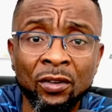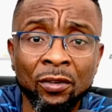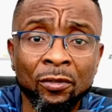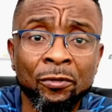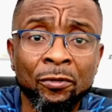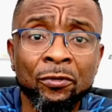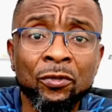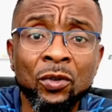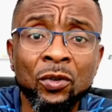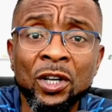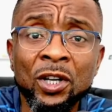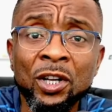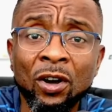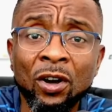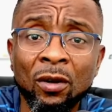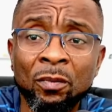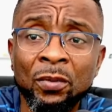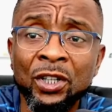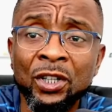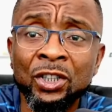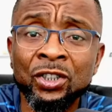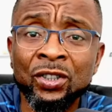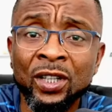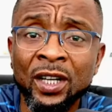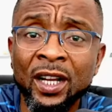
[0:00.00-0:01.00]
fully
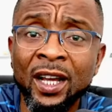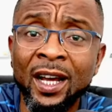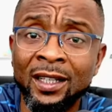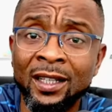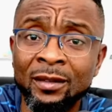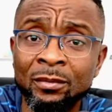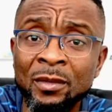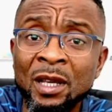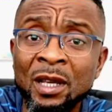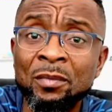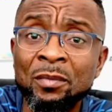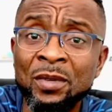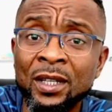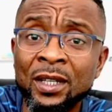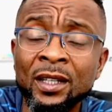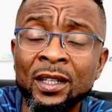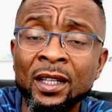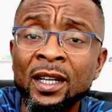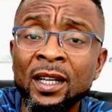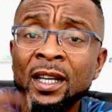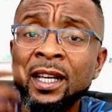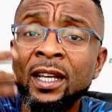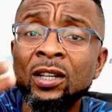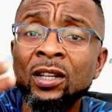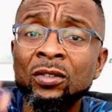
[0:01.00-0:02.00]
operational and maybe
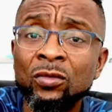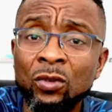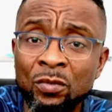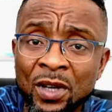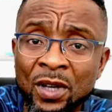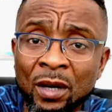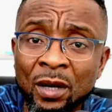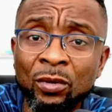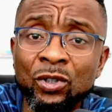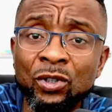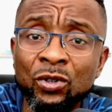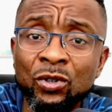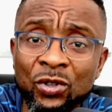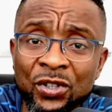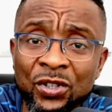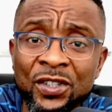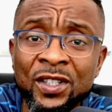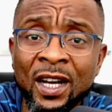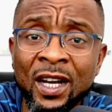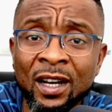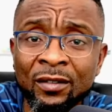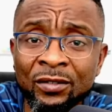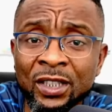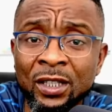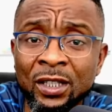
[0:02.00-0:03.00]
will be able to
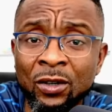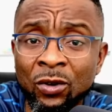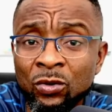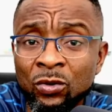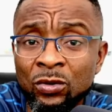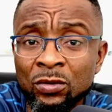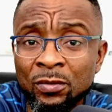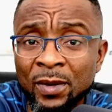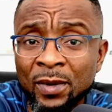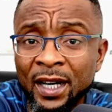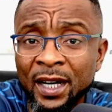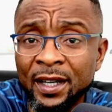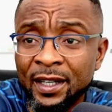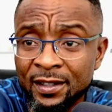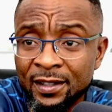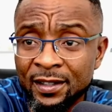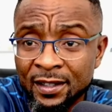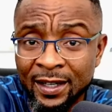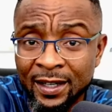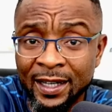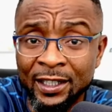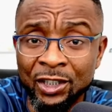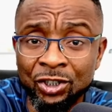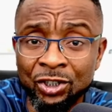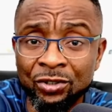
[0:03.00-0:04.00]
serve the local markets,
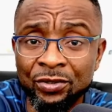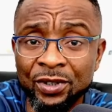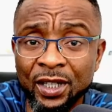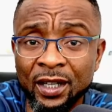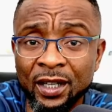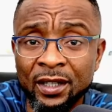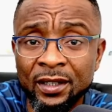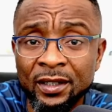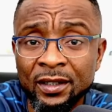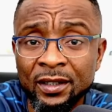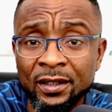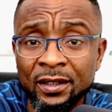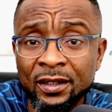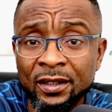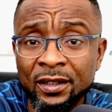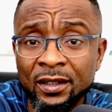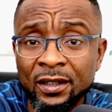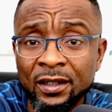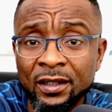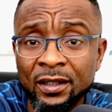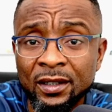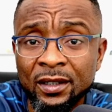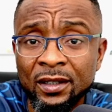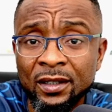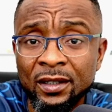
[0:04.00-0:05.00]
Nigeria.
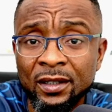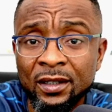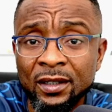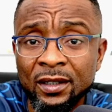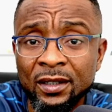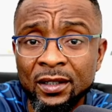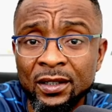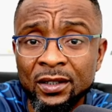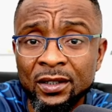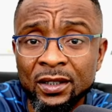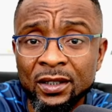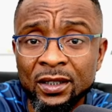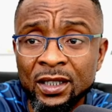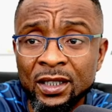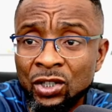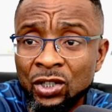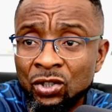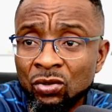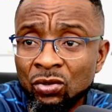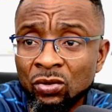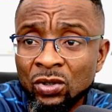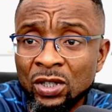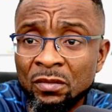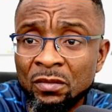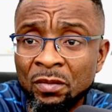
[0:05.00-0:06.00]
It
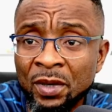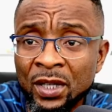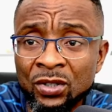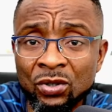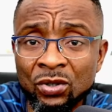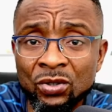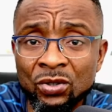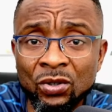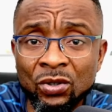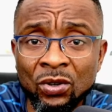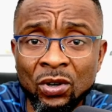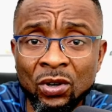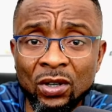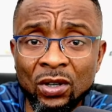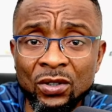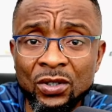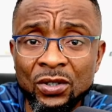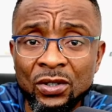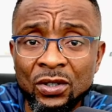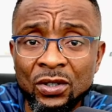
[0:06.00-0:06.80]
took Ibeto to court.